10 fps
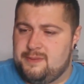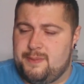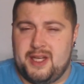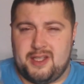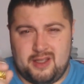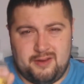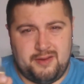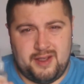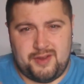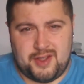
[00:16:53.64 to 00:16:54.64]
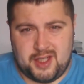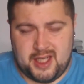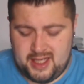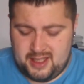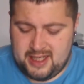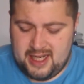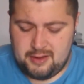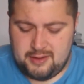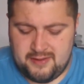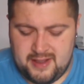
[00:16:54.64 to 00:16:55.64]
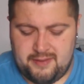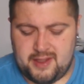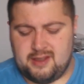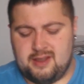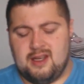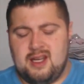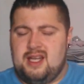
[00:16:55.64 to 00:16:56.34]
Especially the flavours you're getting. Carol's flavours